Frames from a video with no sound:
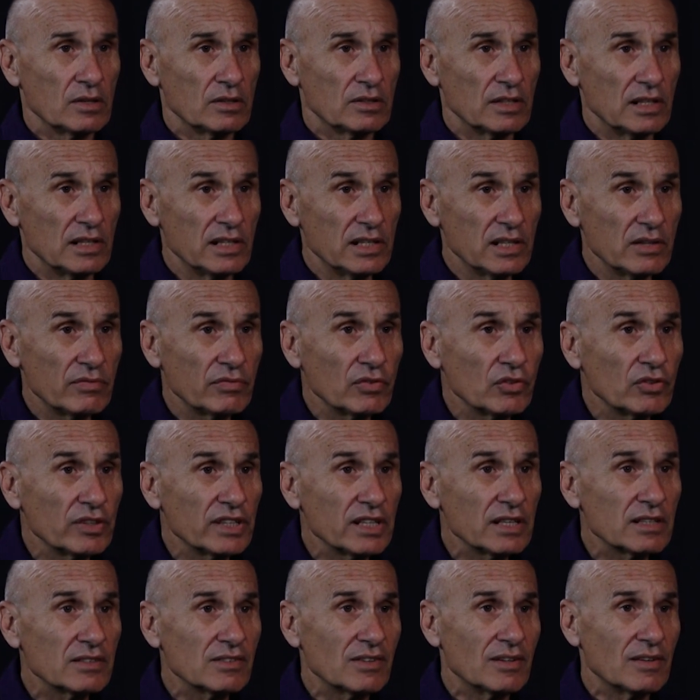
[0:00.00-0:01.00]

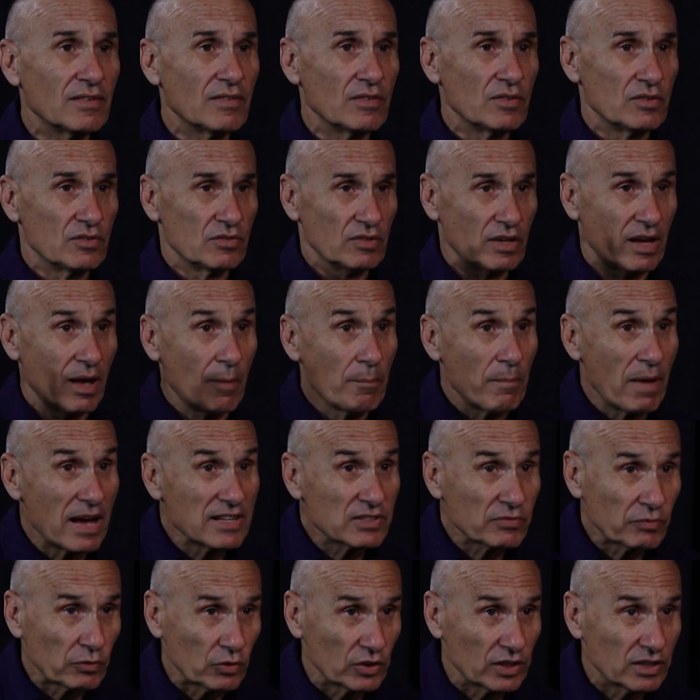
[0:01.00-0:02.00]
delivering
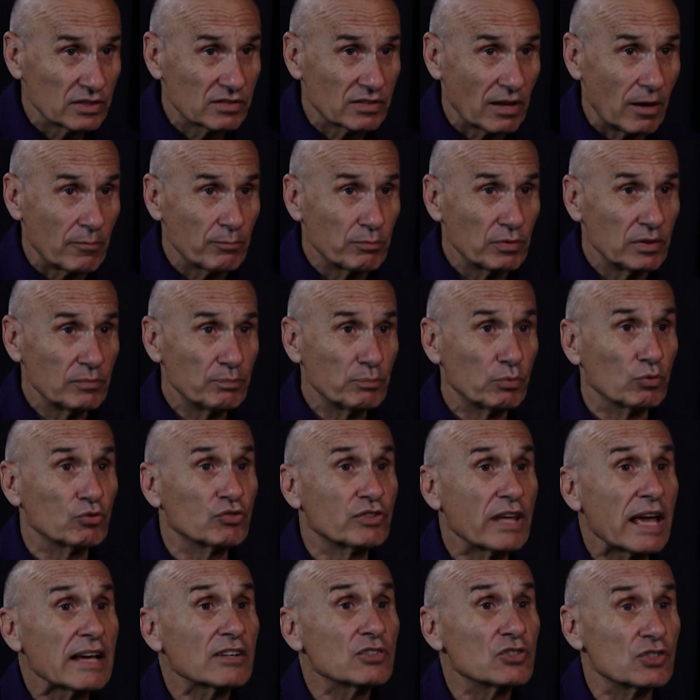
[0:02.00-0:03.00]
Hamas, for example,
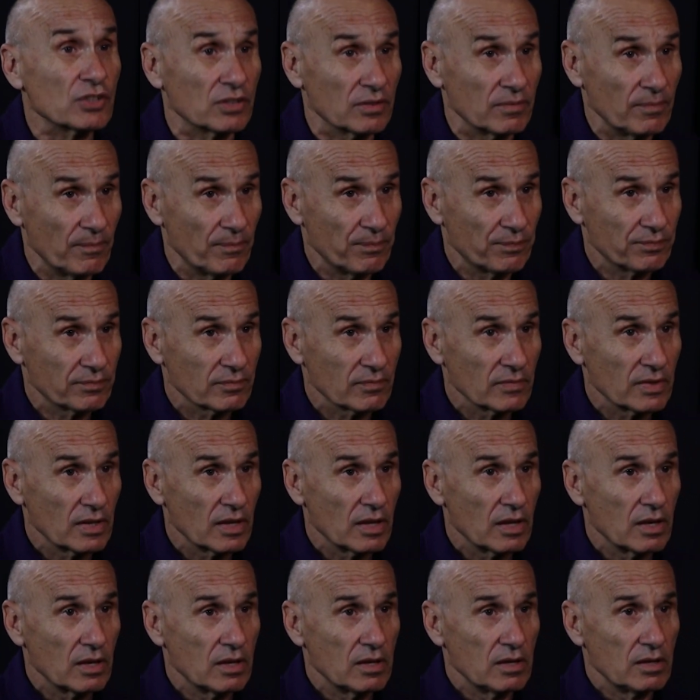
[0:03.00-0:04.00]
protection
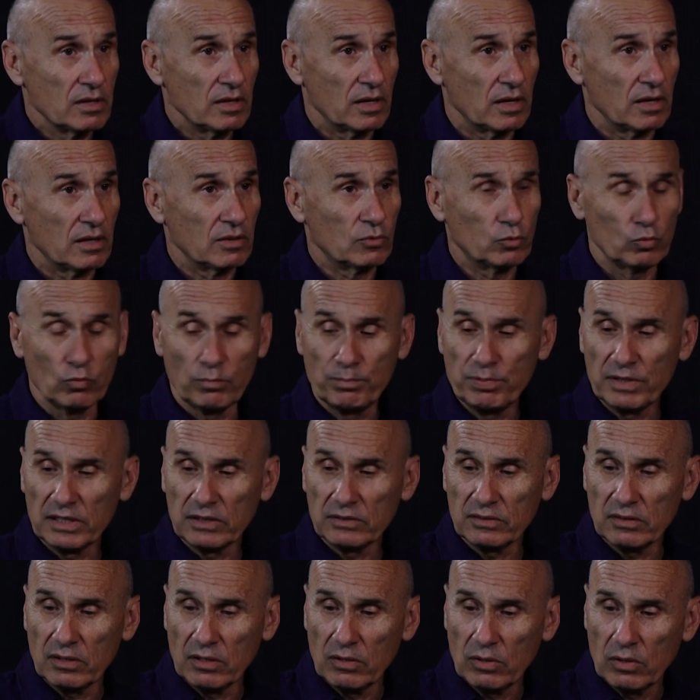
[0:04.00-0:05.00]
to
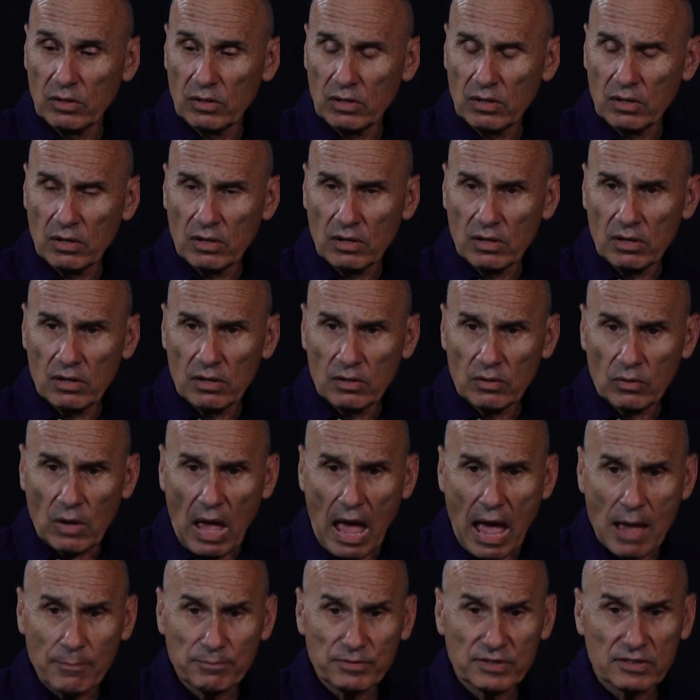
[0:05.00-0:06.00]
build
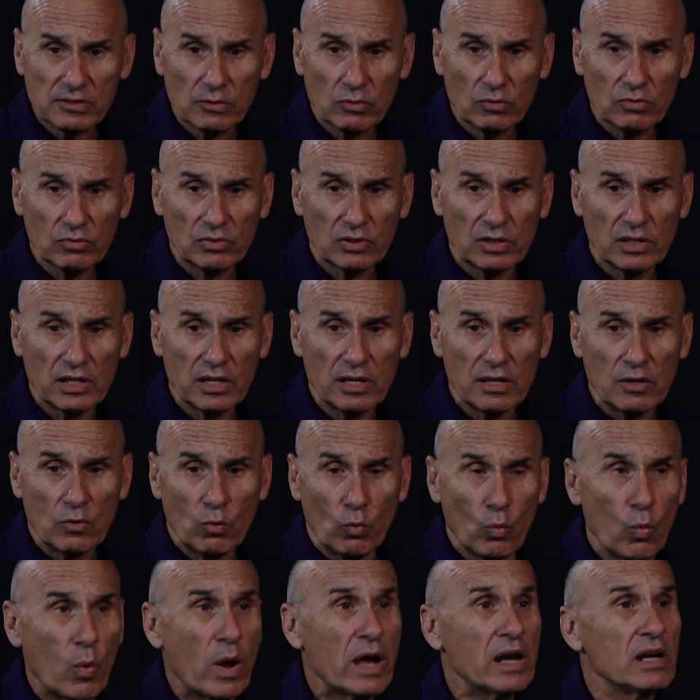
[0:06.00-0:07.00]
absolutely
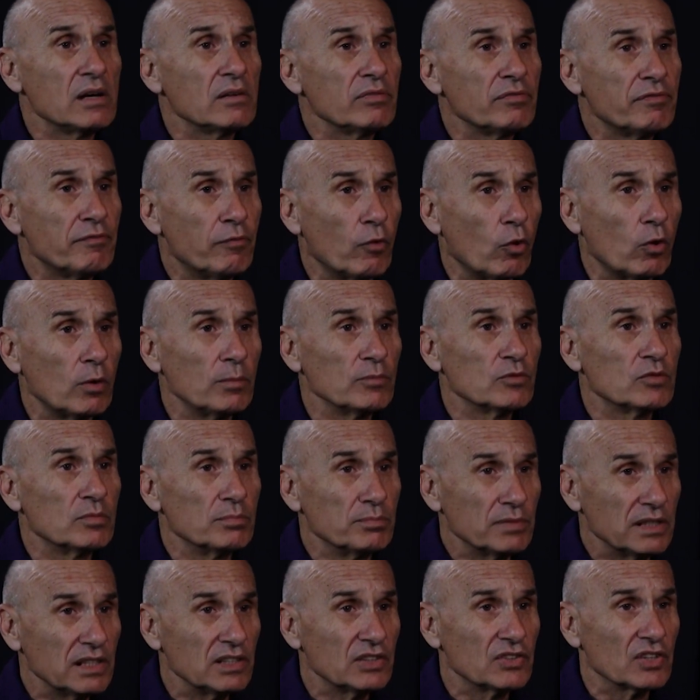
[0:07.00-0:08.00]
well-formed
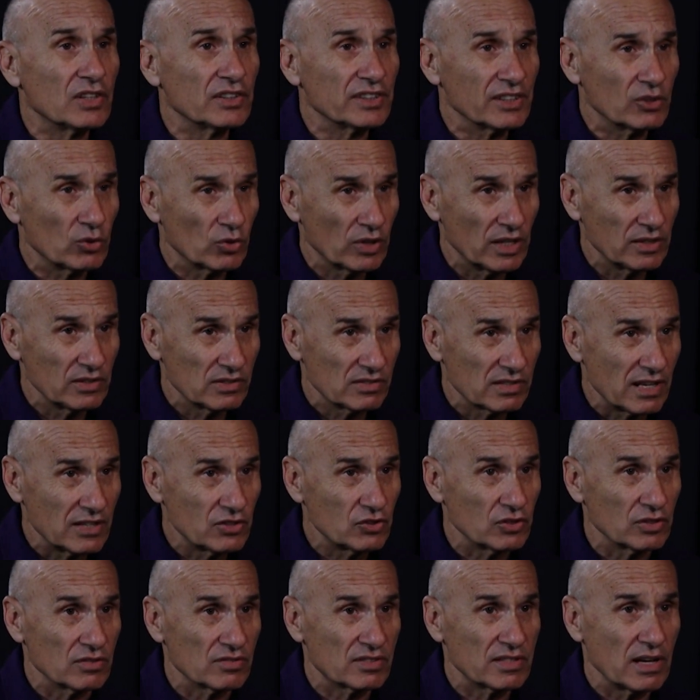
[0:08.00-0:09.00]
military
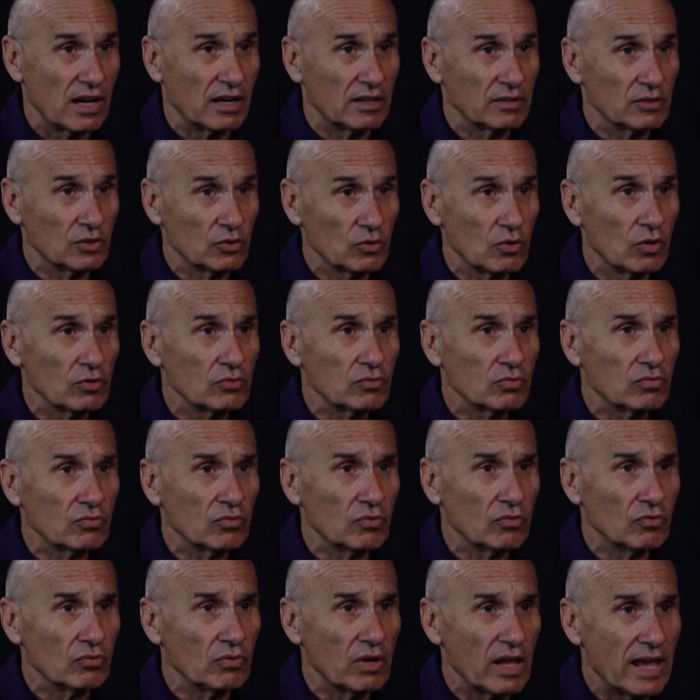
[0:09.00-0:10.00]
organizations. They are not
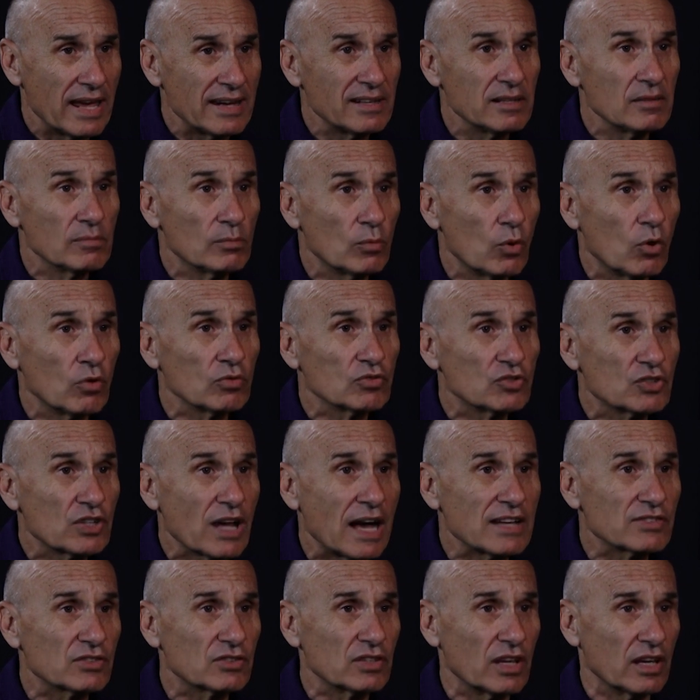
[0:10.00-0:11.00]
anymore
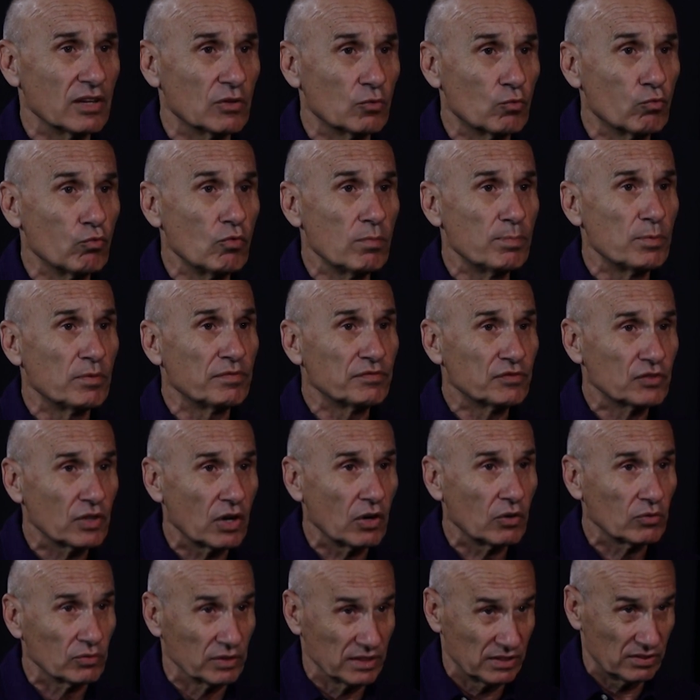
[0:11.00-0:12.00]
just a group of
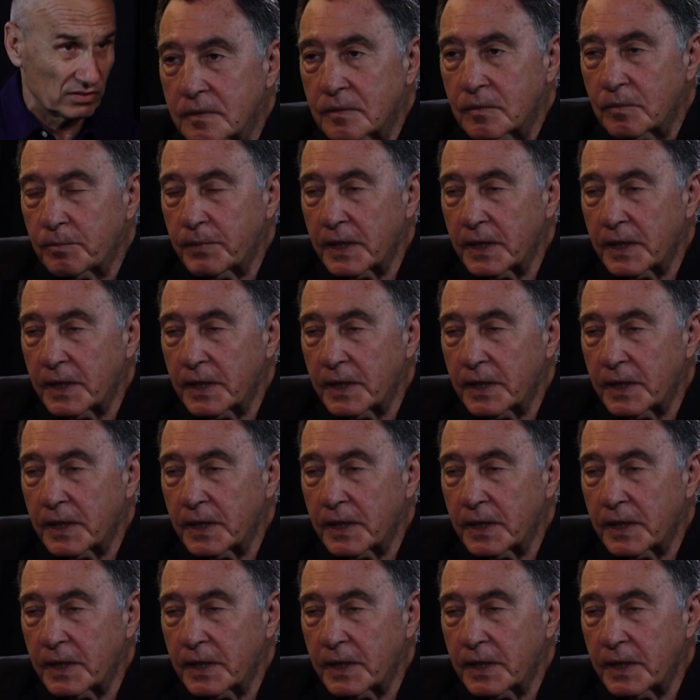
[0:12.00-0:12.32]
terrorists.